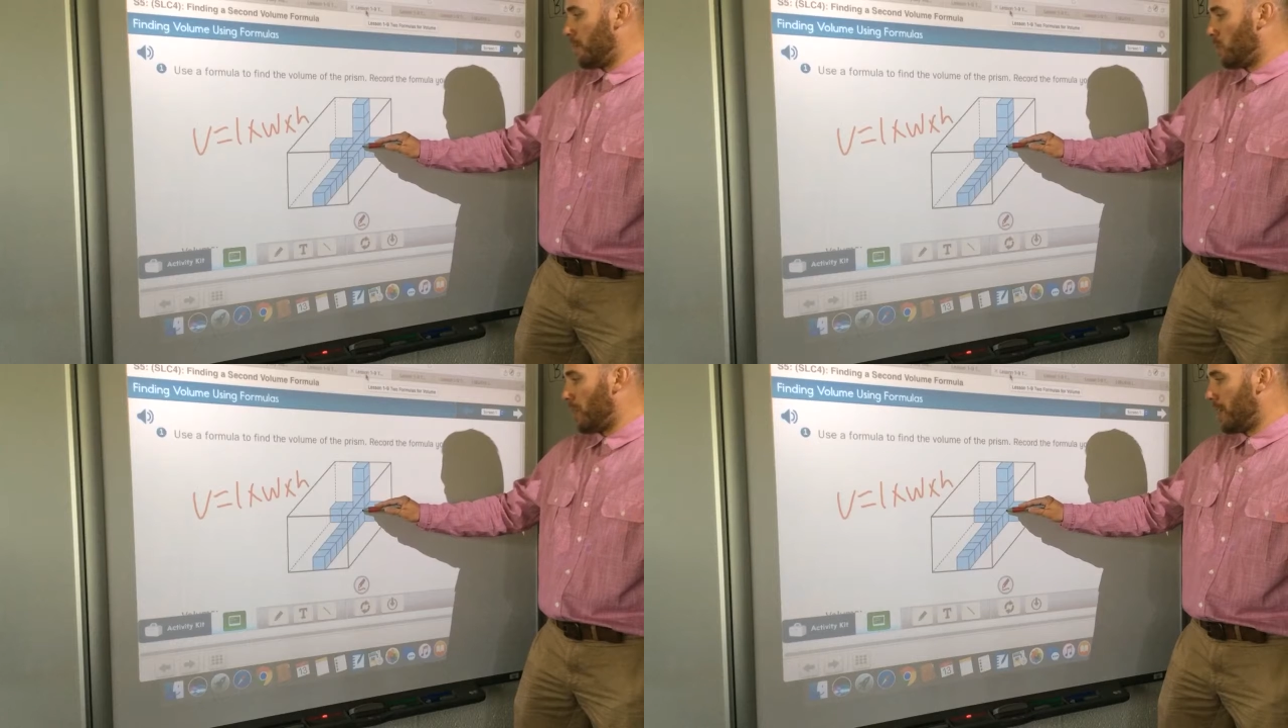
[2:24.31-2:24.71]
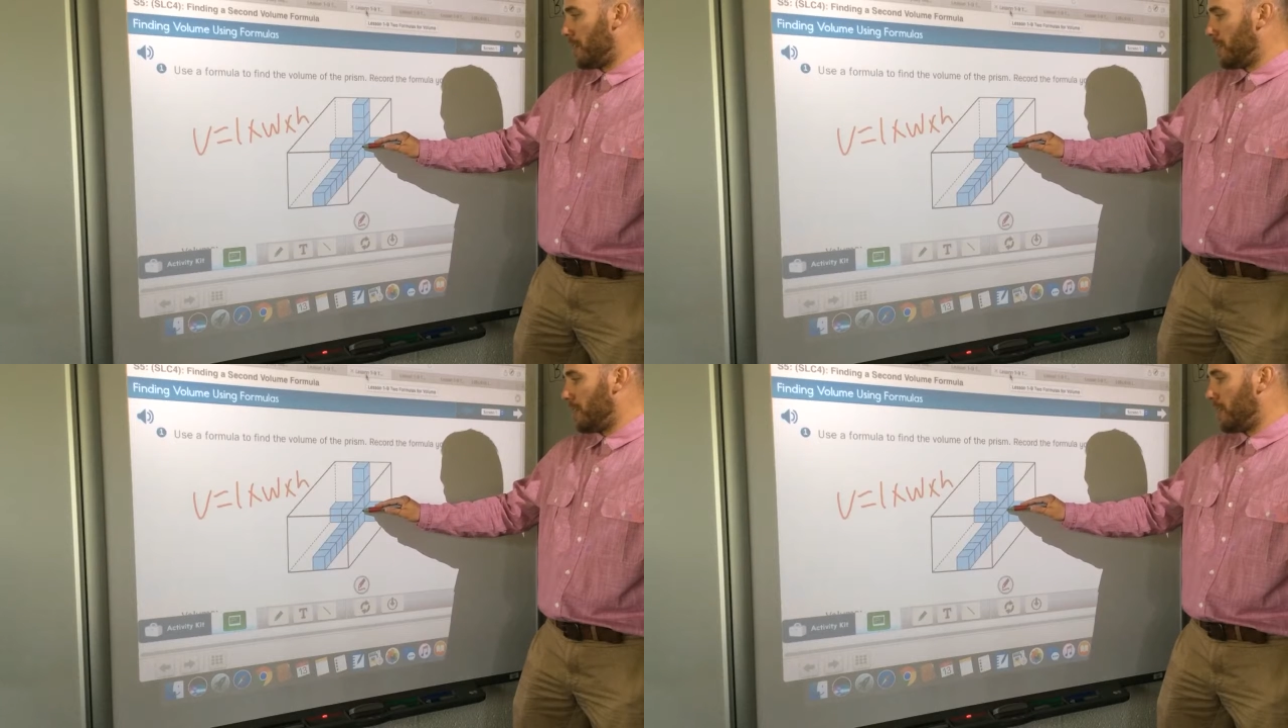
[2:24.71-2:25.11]
We have 1
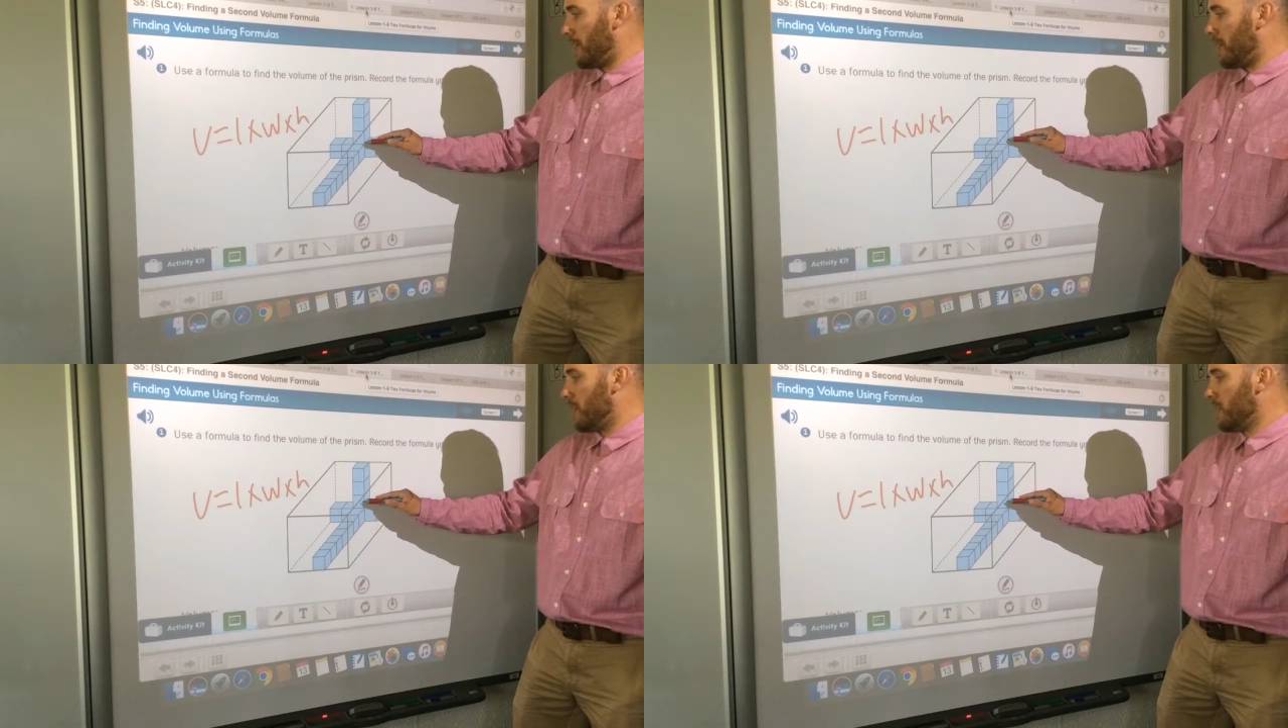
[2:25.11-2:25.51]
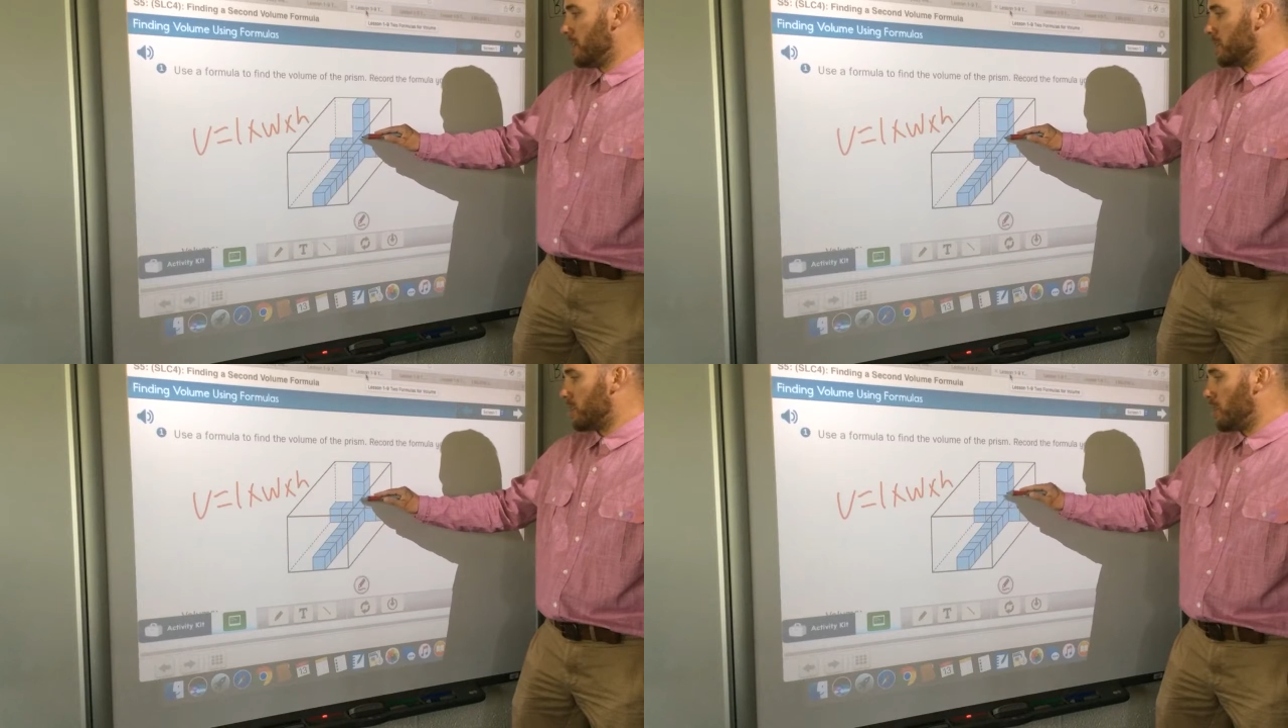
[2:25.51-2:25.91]
underneath here,
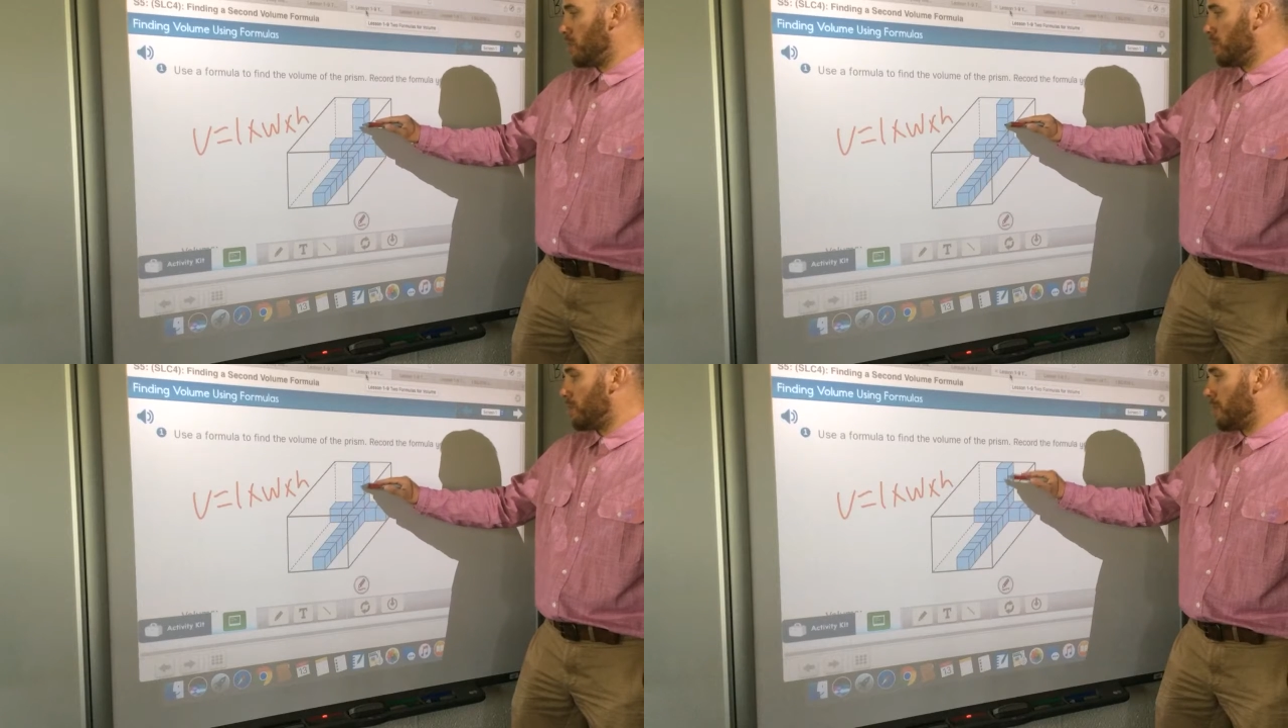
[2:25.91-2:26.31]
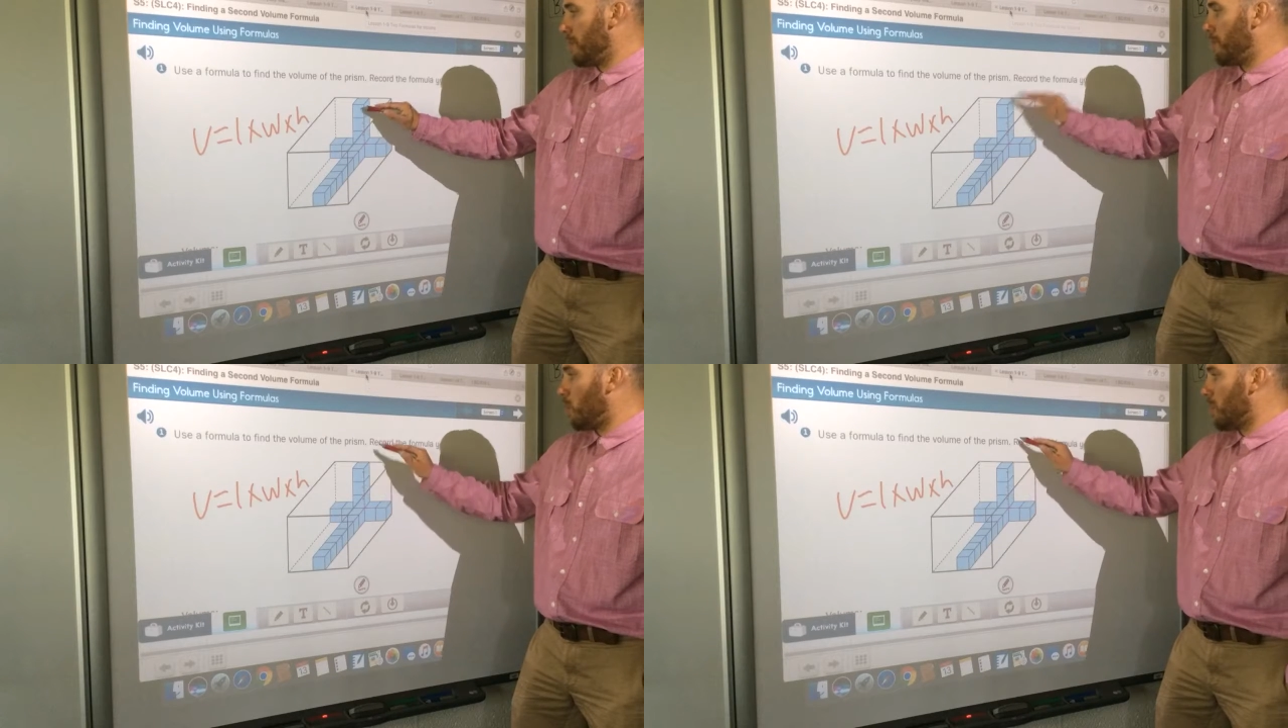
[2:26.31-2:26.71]
2,
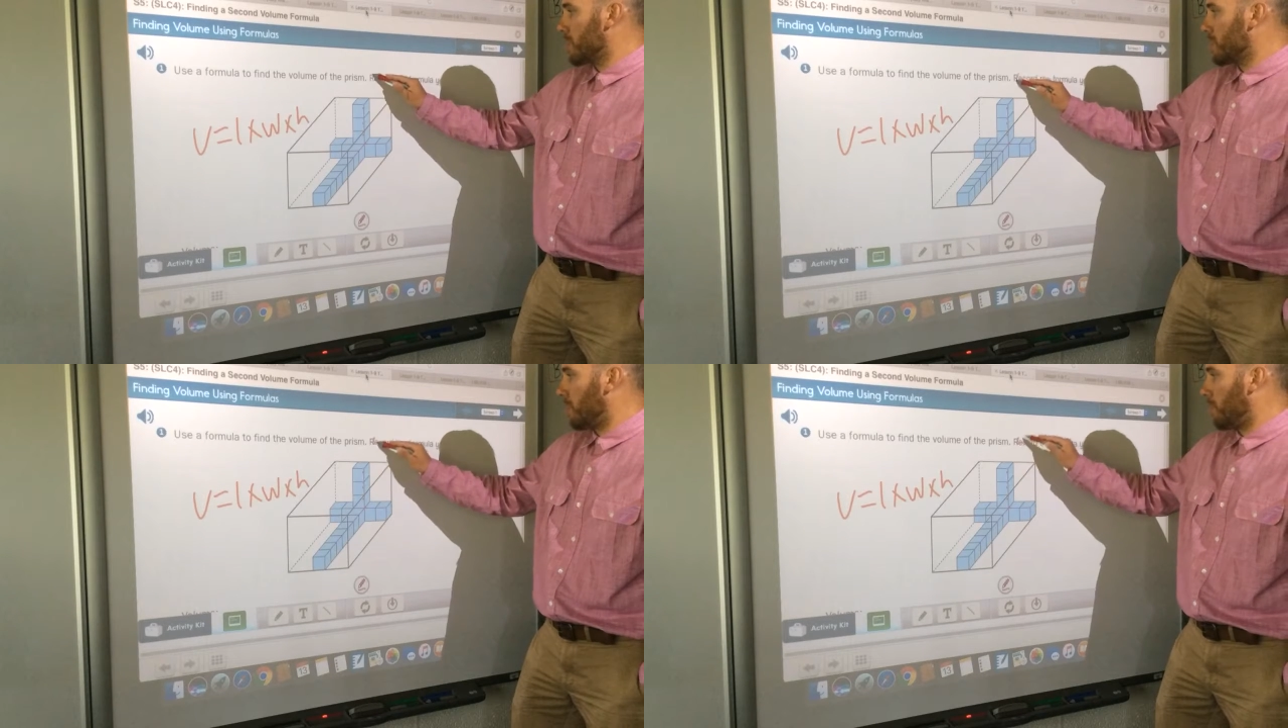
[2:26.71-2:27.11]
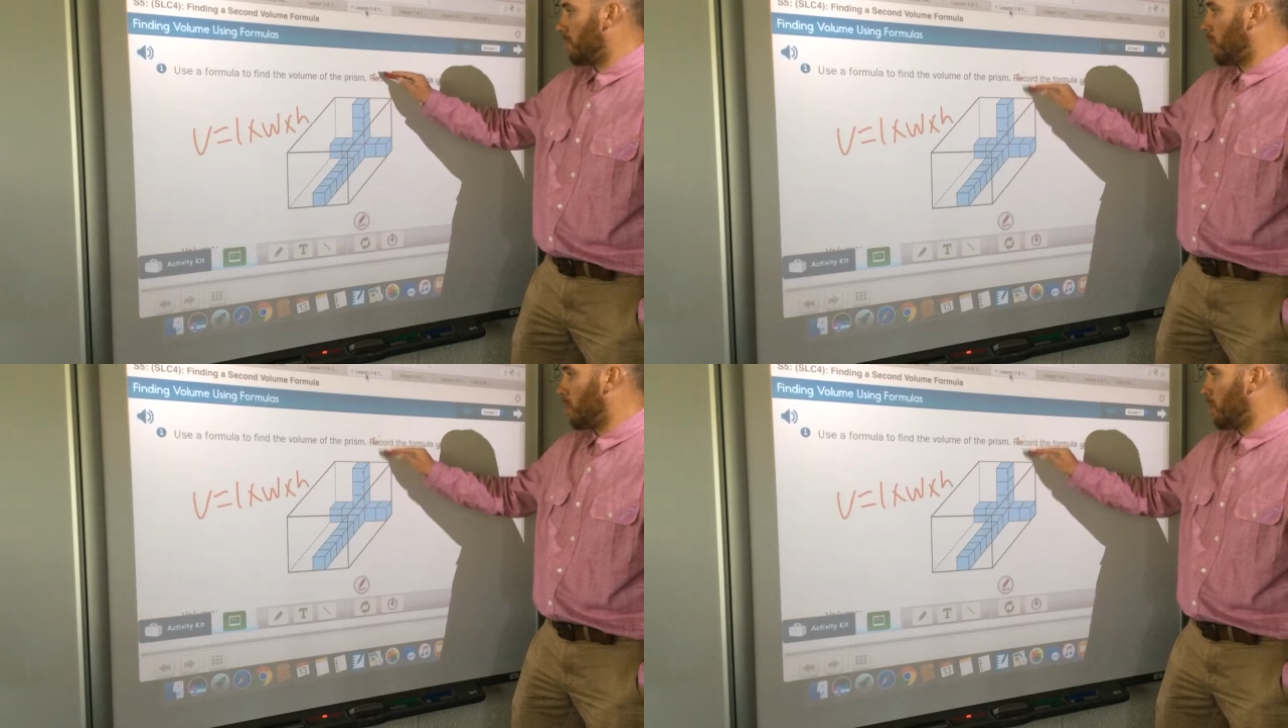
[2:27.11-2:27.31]
3, 4, so